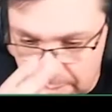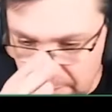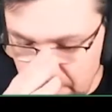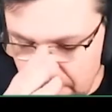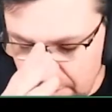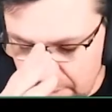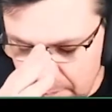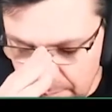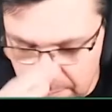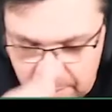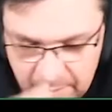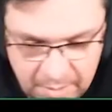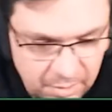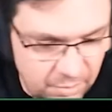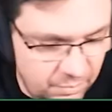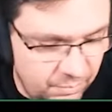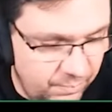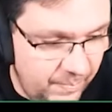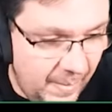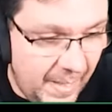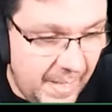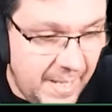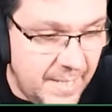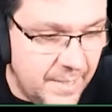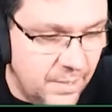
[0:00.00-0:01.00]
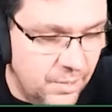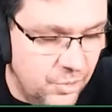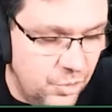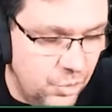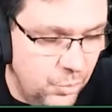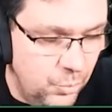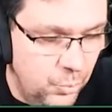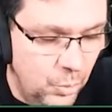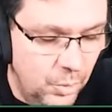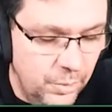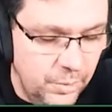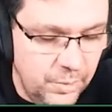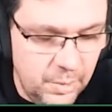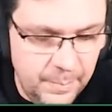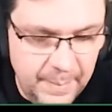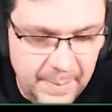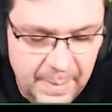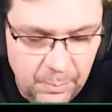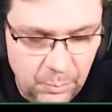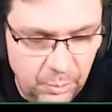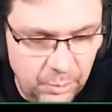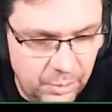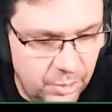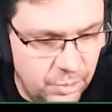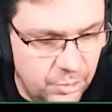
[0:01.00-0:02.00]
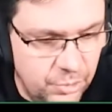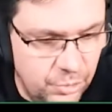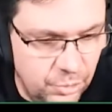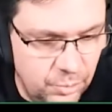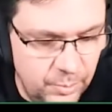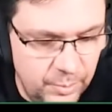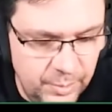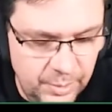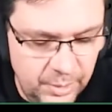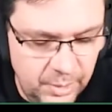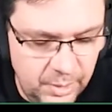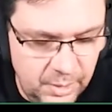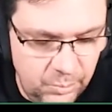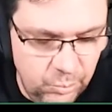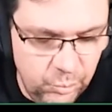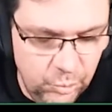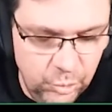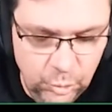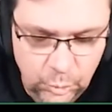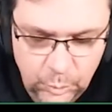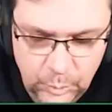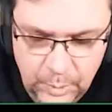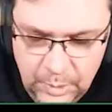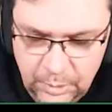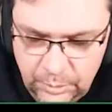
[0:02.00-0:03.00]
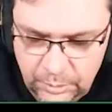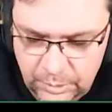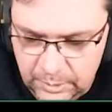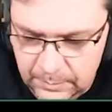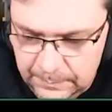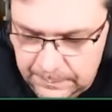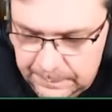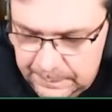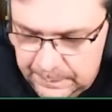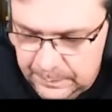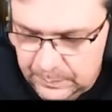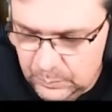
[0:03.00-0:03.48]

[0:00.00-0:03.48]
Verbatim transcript: You can be as vague as you want about what you do in the real world. Mm-hmm.